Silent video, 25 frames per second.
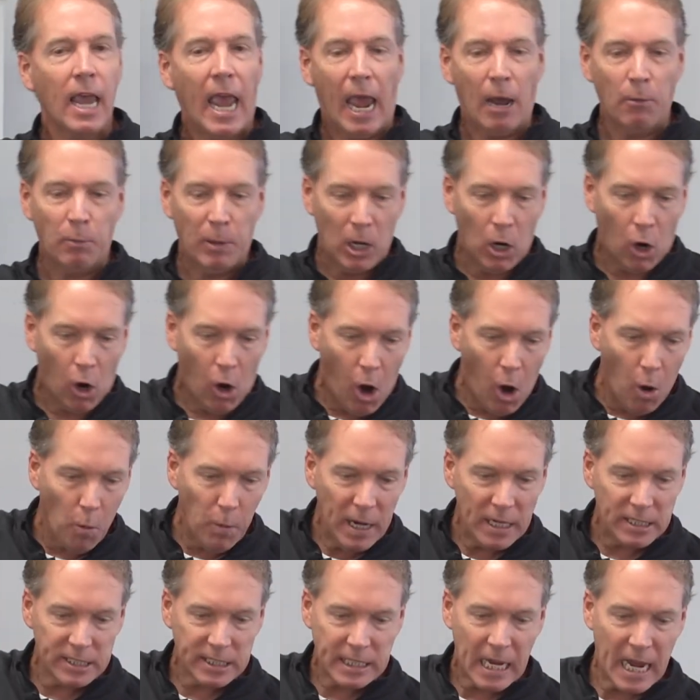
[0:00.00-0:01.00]
And we
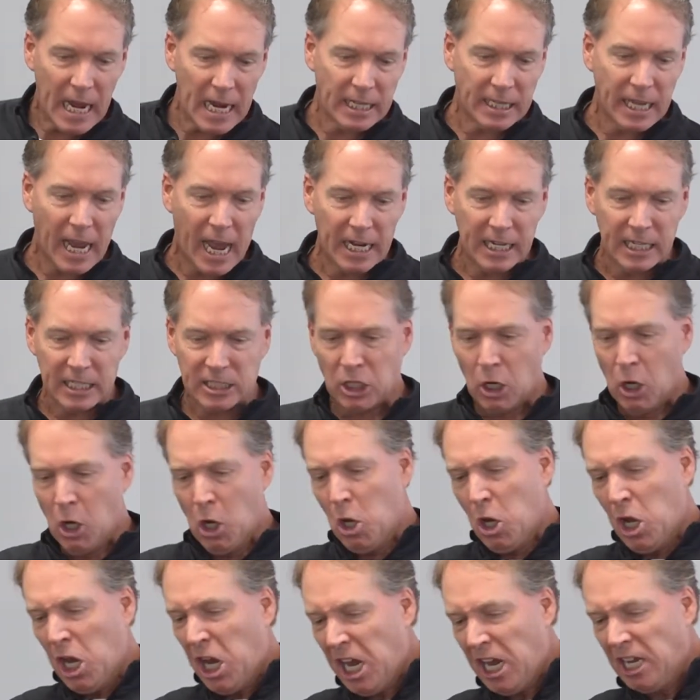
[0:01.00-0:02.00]
always take that as
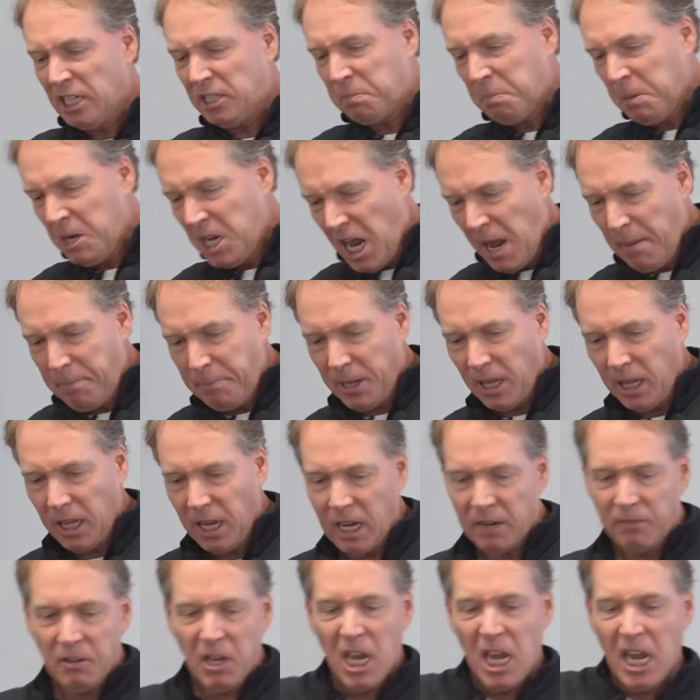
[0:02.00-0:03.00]
he's
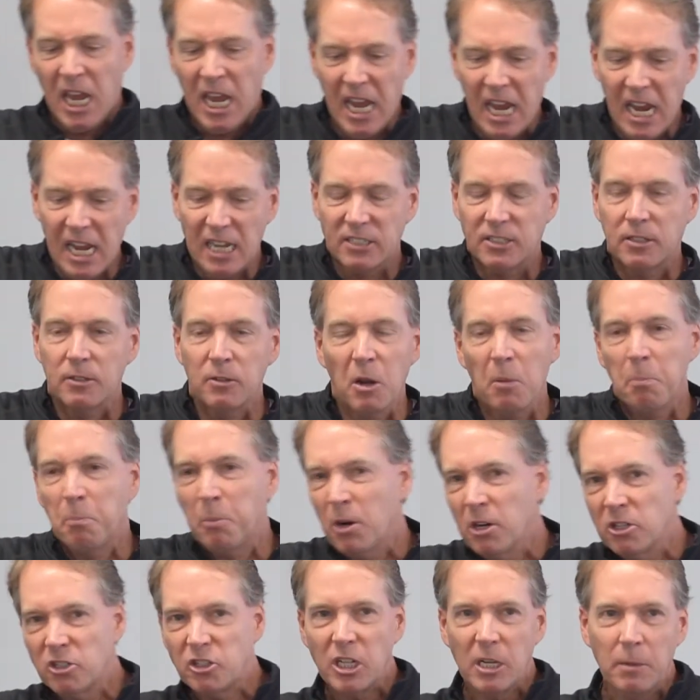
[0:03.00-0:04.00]
manipulative, he's
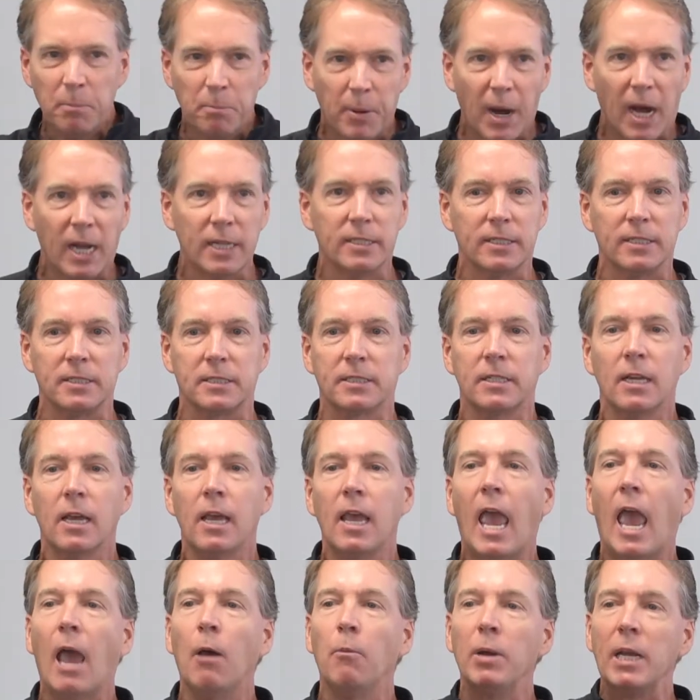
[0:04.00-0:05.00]
pushing buttons.
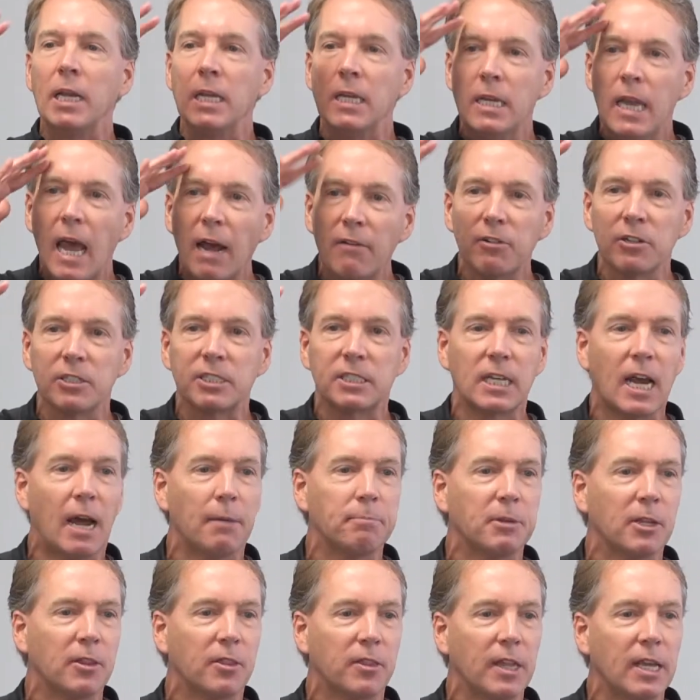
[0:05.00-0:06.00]
And we never
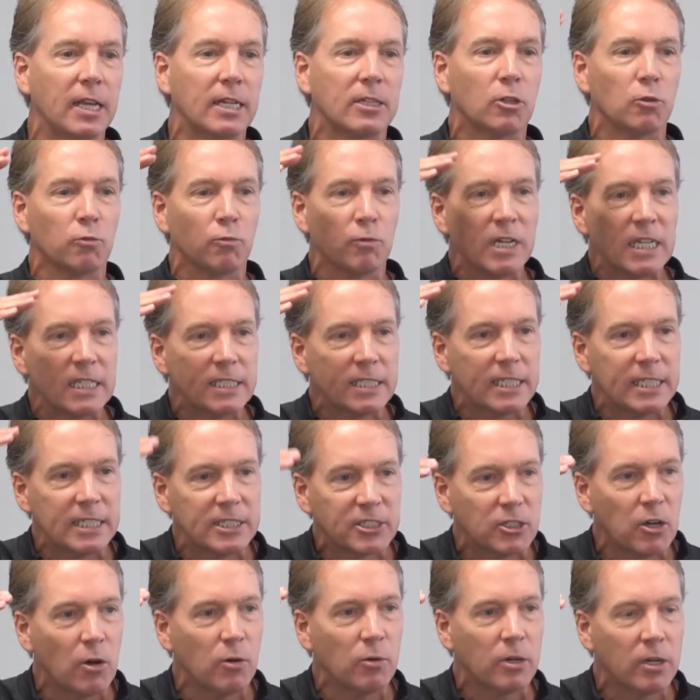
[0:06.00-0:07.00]
stop to think the reason
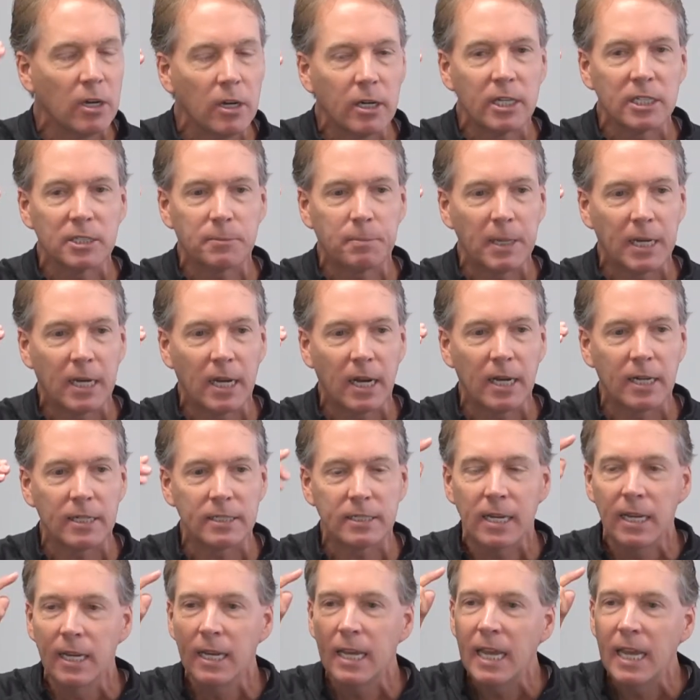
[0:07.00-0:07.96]
he's so good is because